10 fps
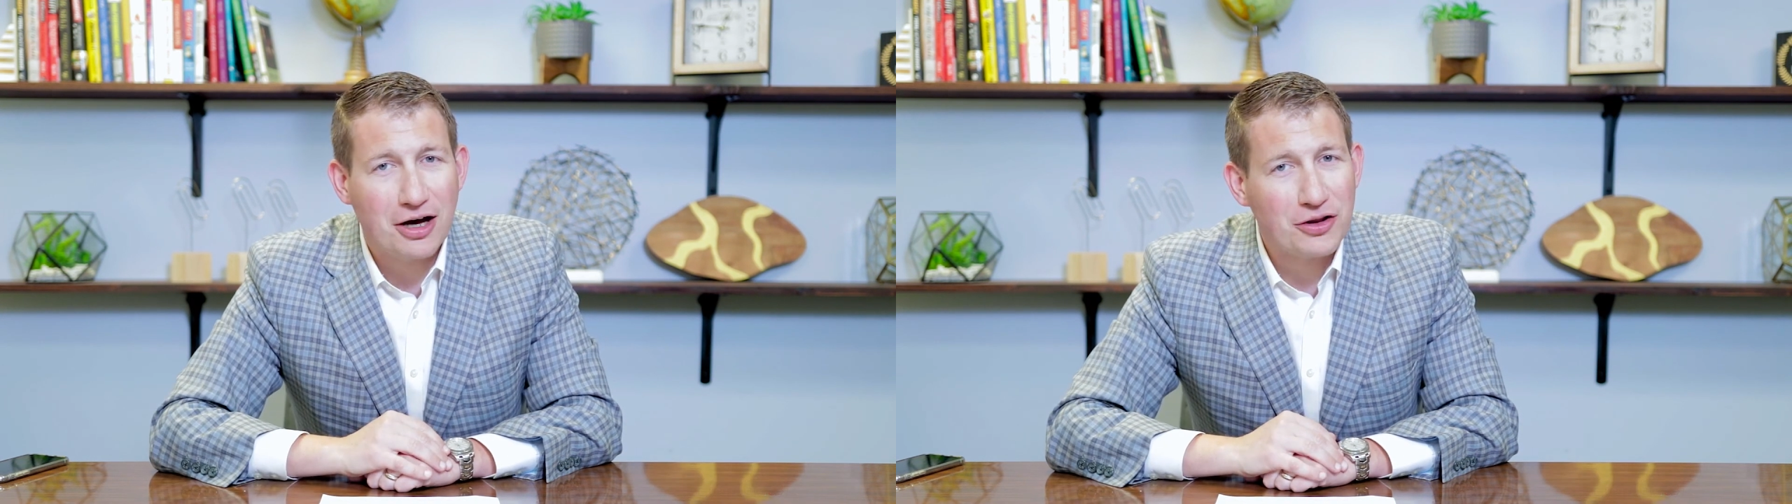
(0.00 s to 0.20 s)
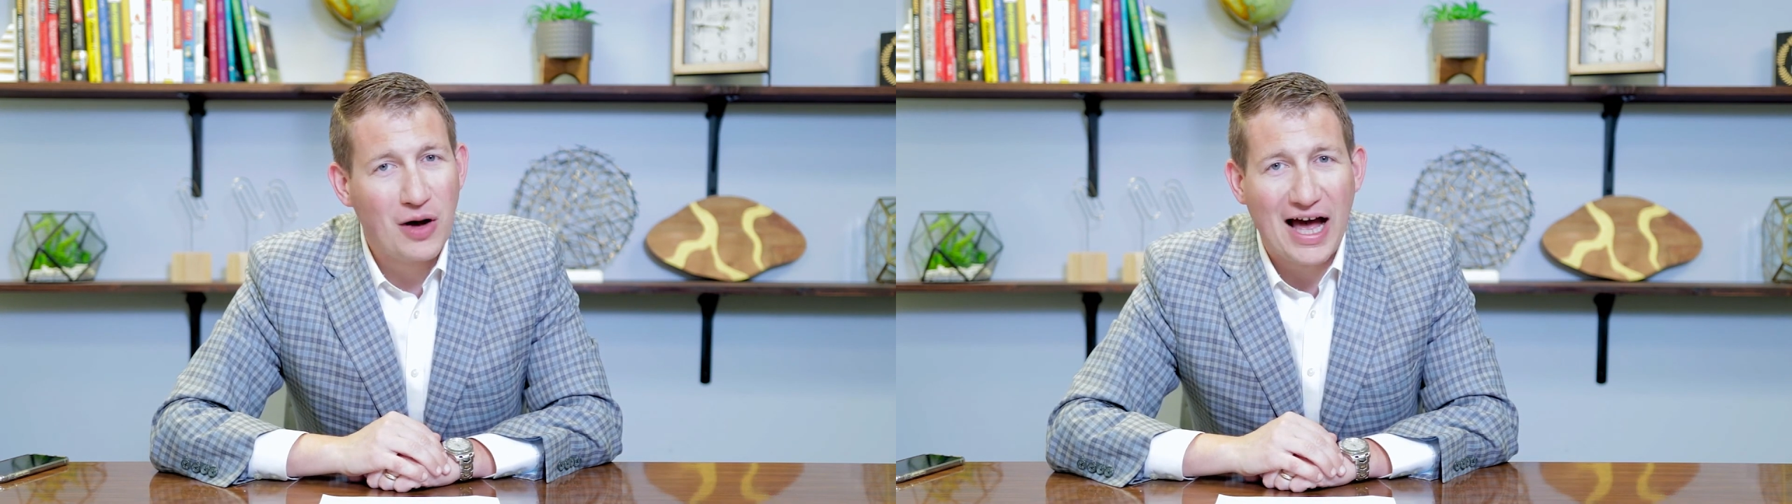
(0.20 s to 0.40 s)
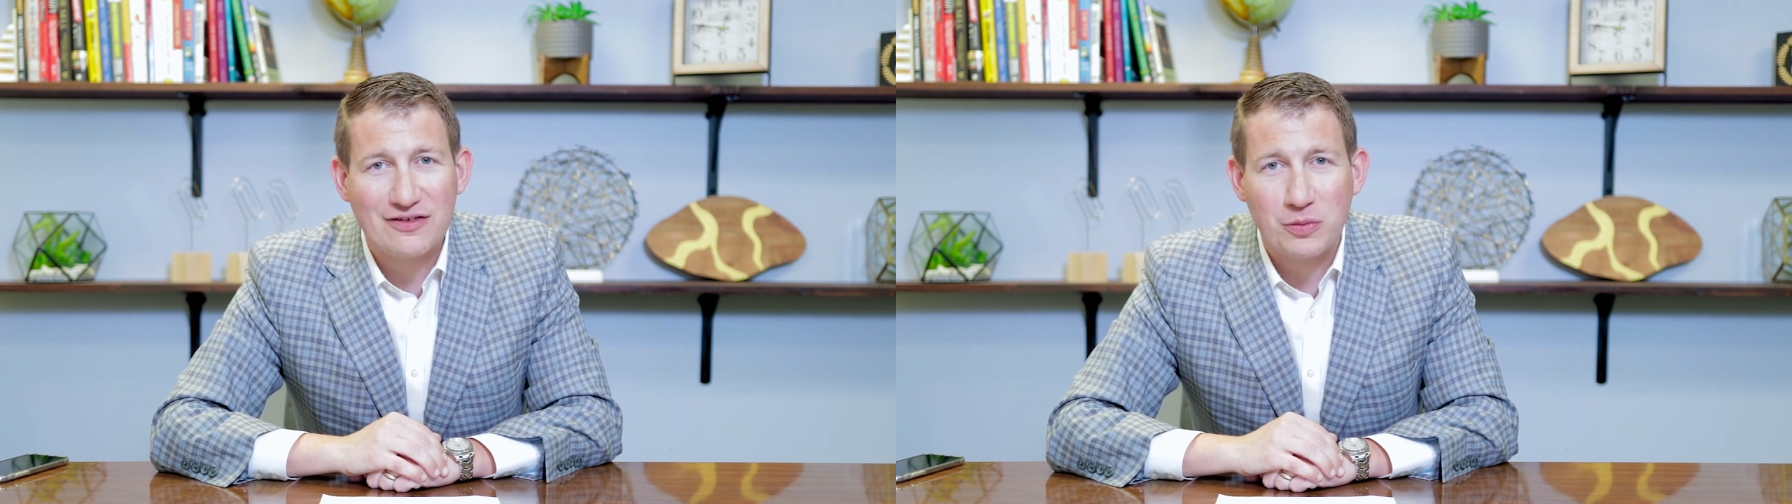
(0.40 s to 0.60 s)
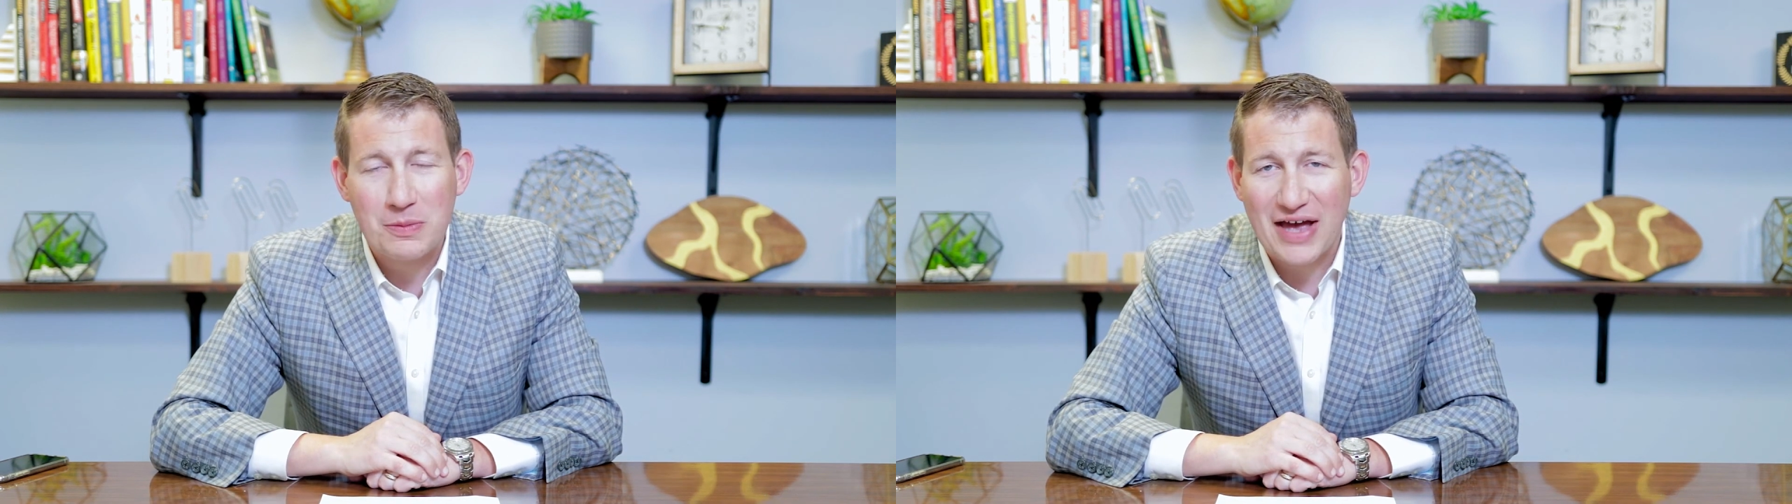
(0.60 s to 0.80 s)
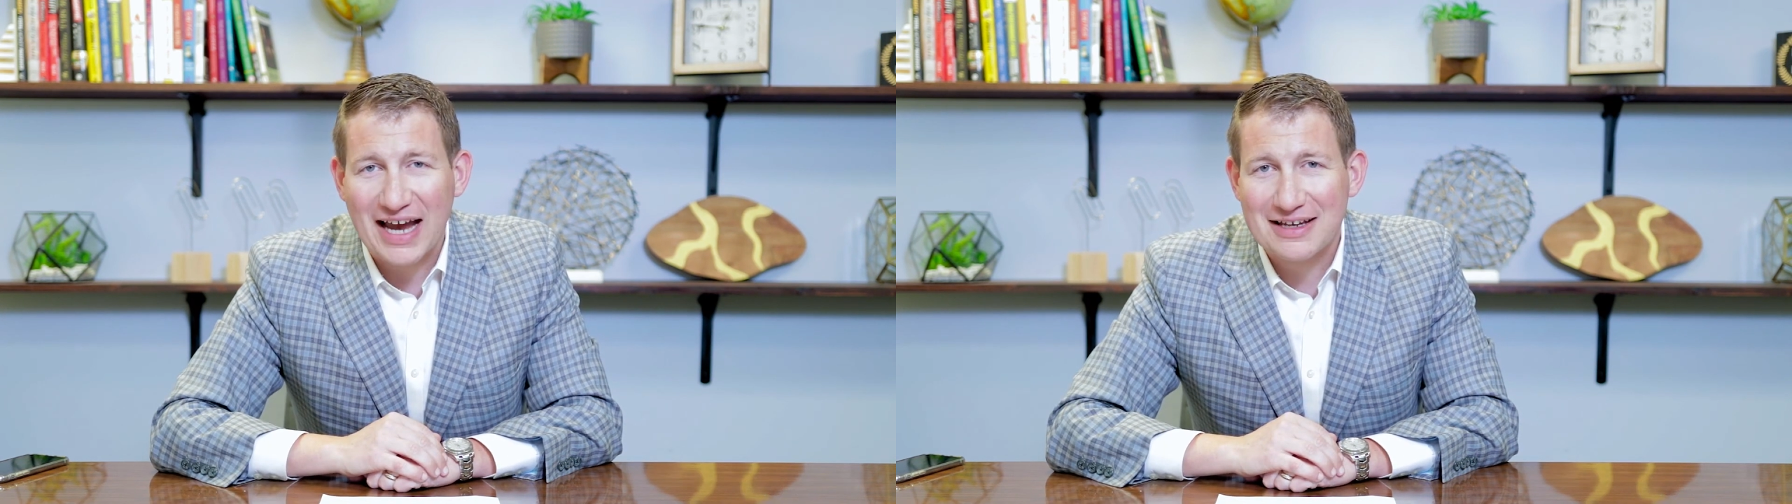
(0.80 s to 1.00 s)
Otherwise, we'll be
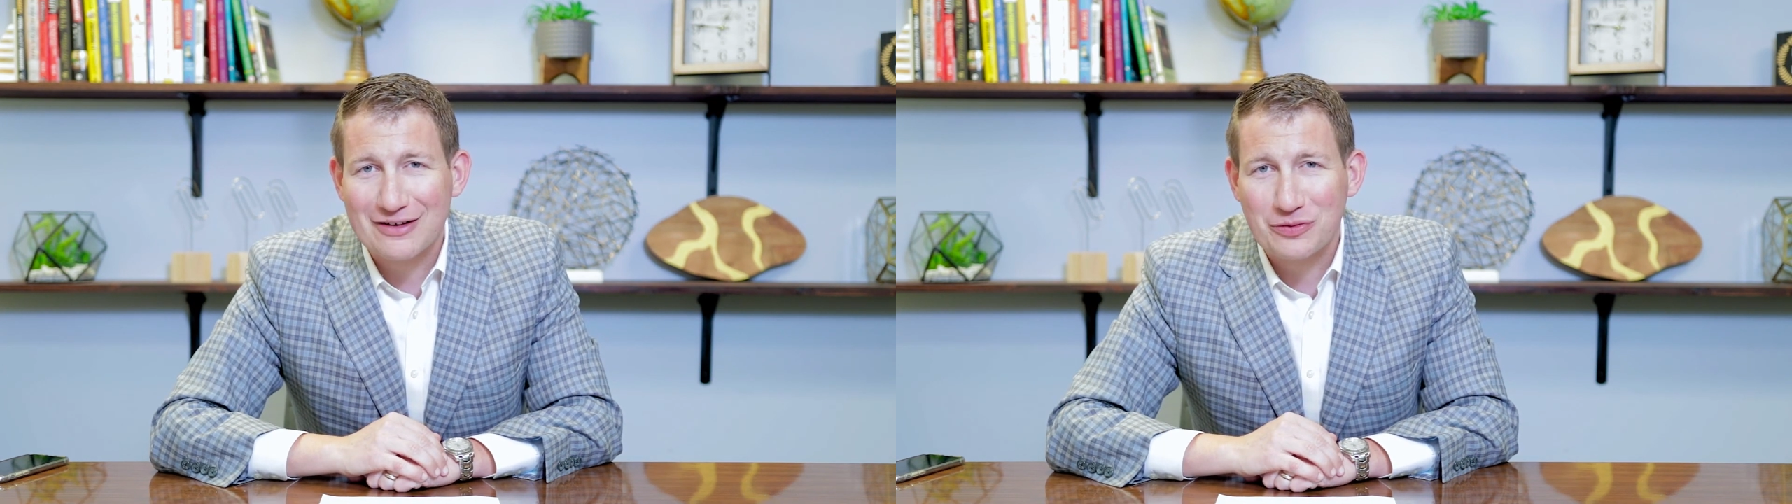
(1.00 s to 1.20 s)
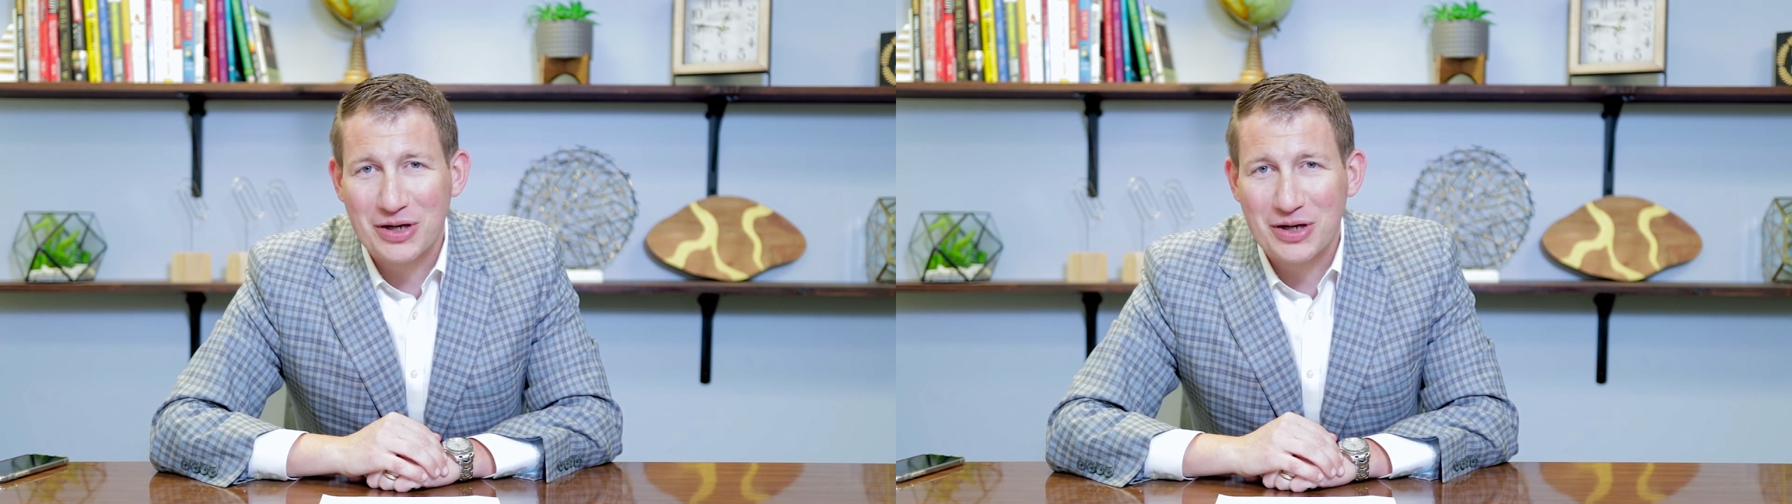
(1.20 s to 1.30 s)
back next